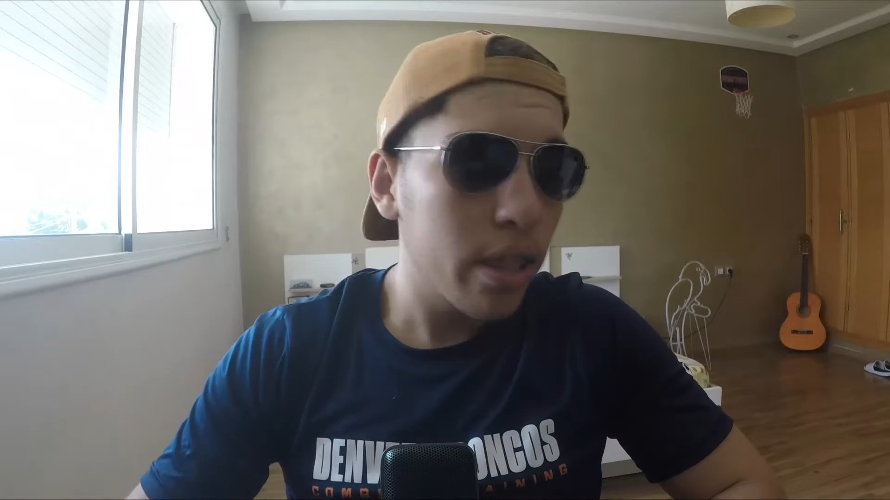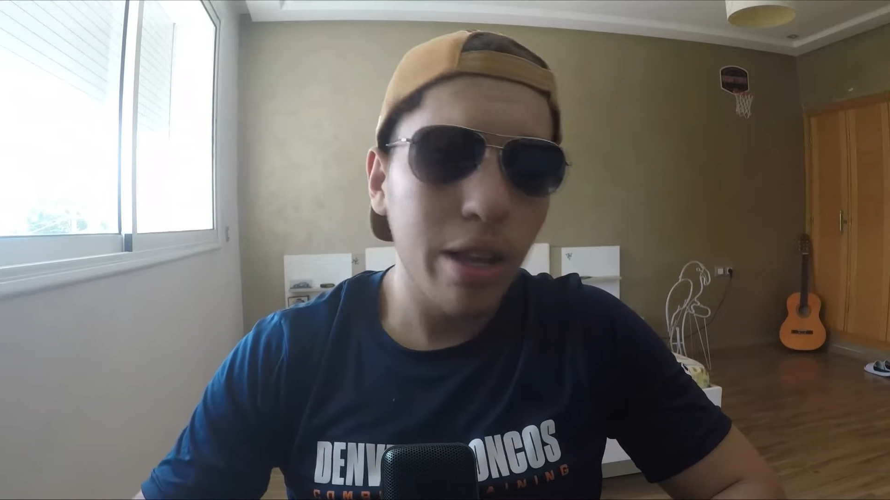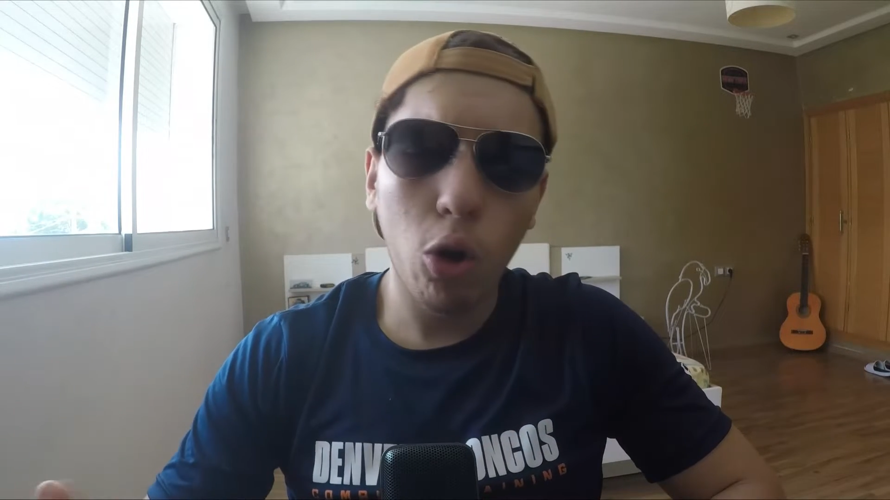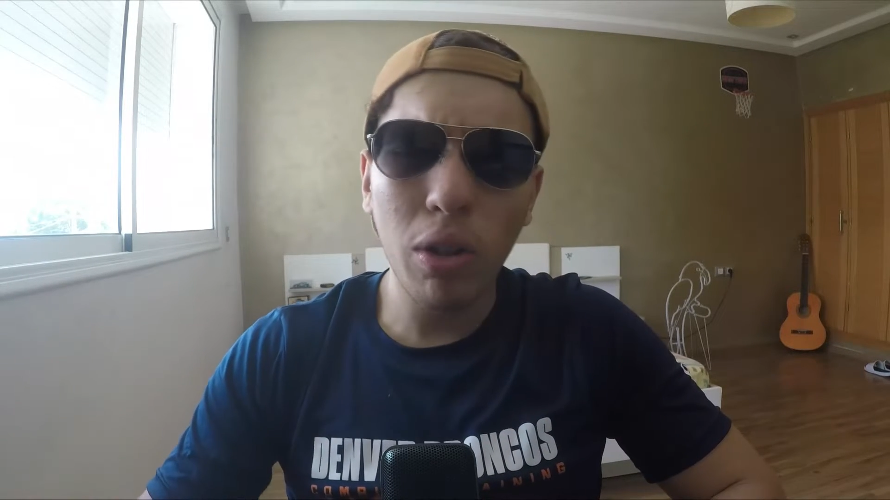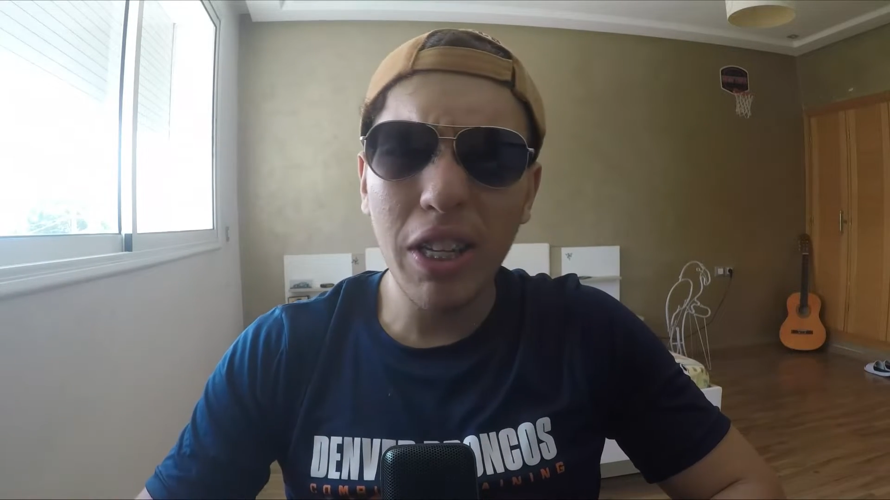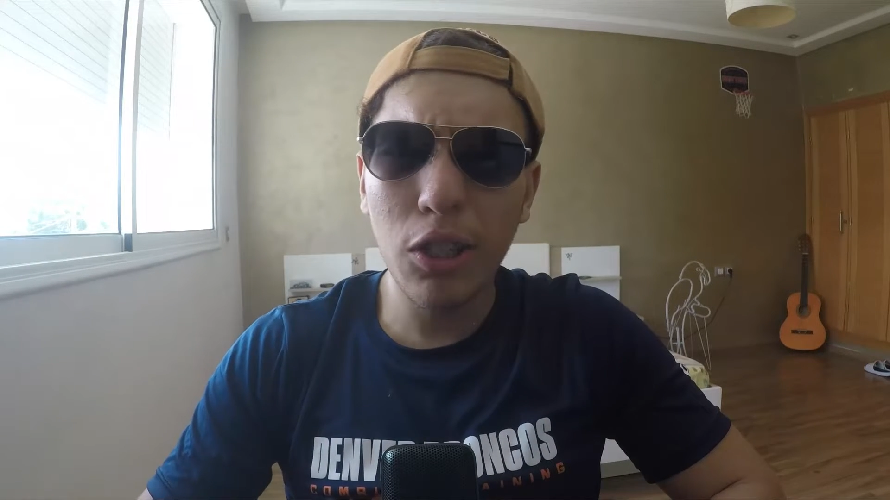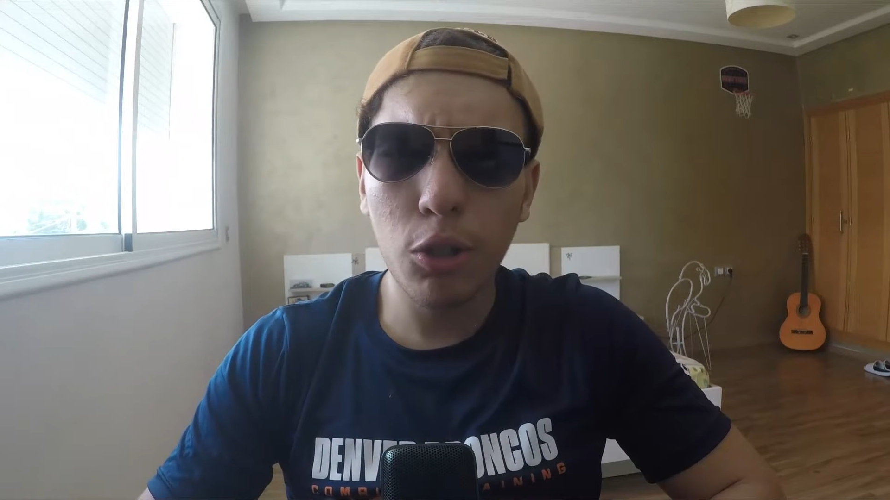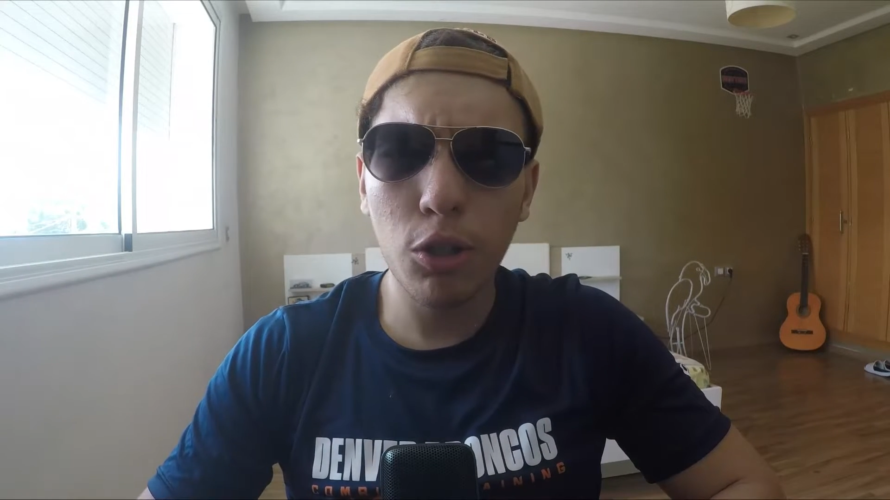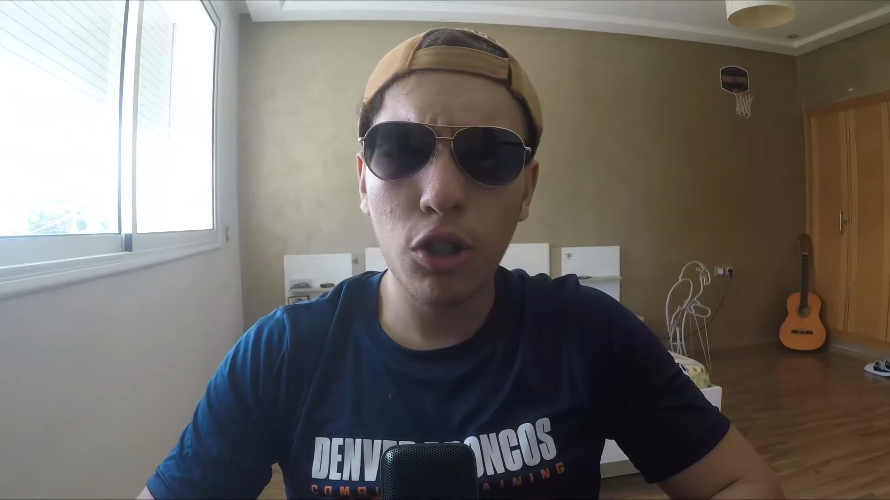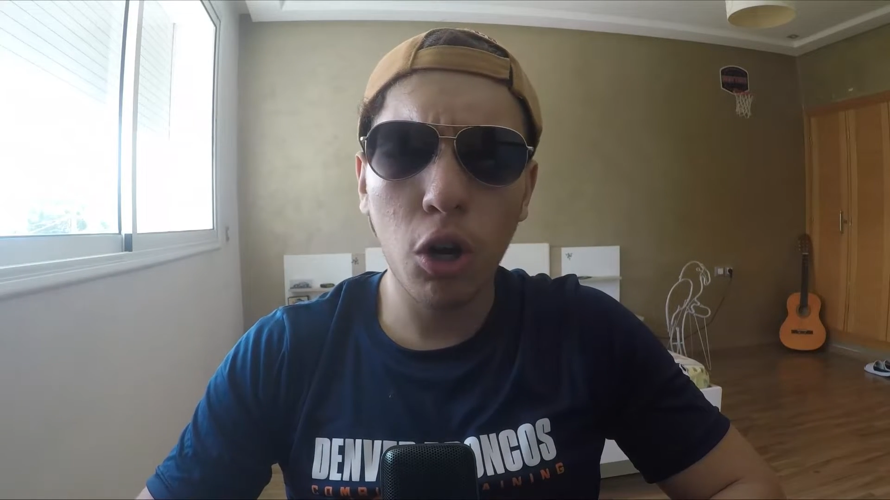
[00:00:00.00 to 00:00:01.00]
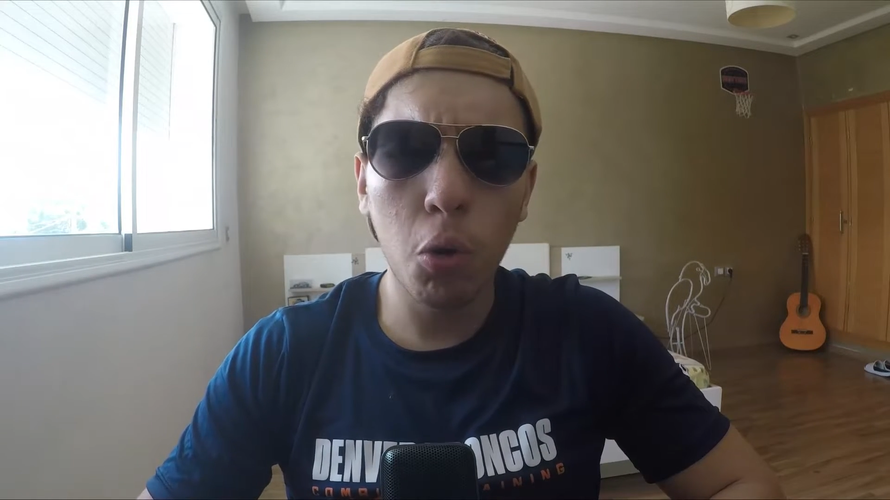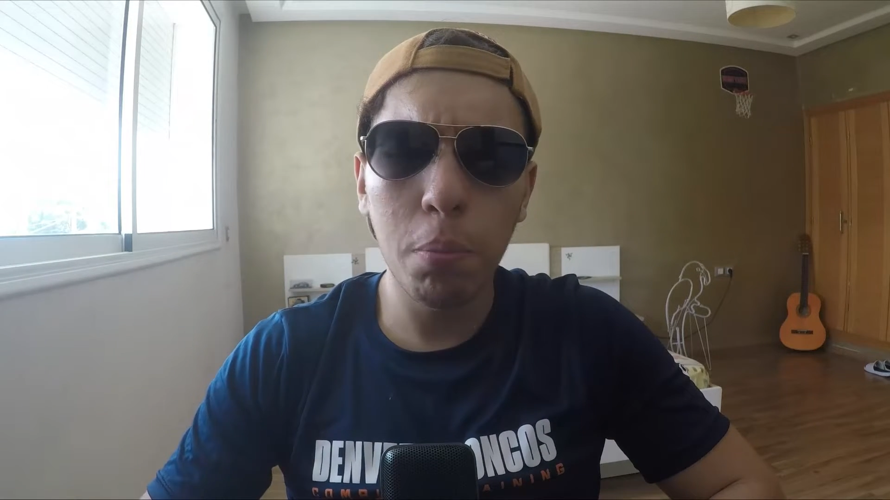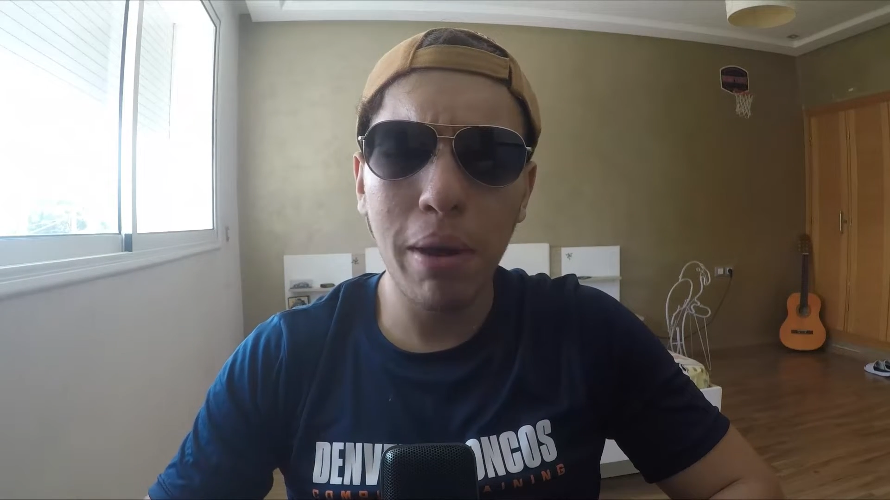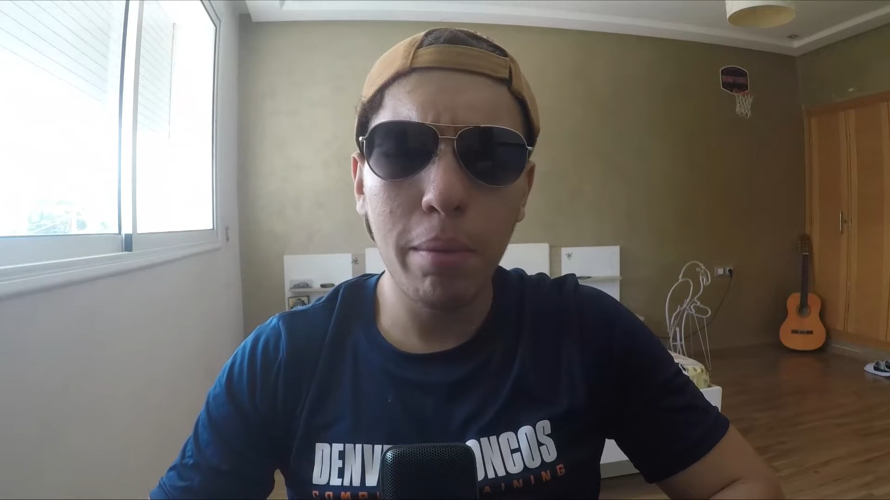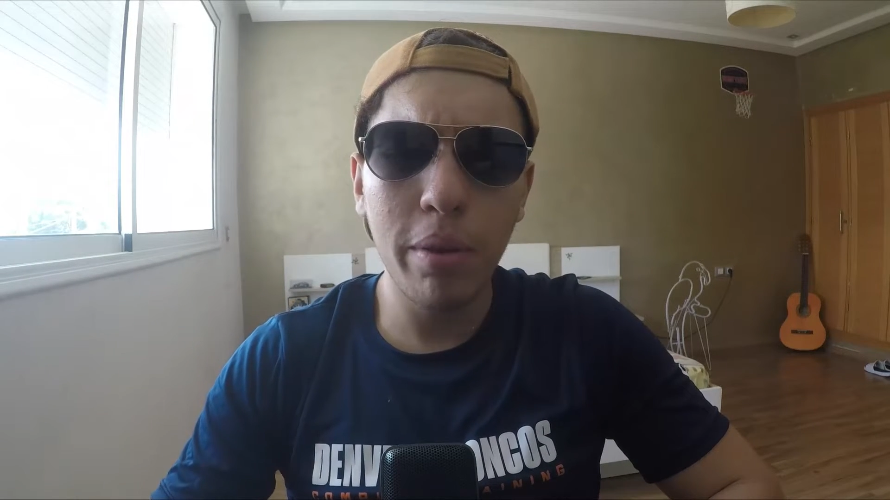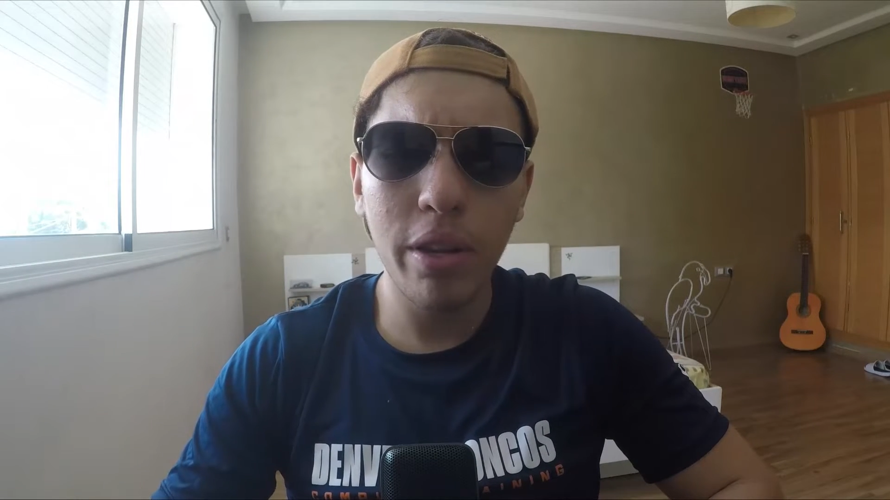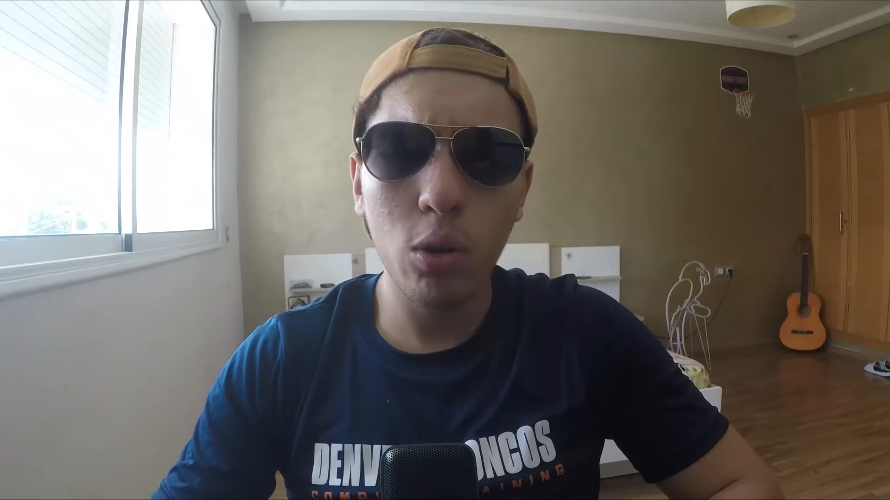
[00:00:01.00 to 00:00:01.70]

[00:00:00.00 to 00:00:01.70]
They only show maybe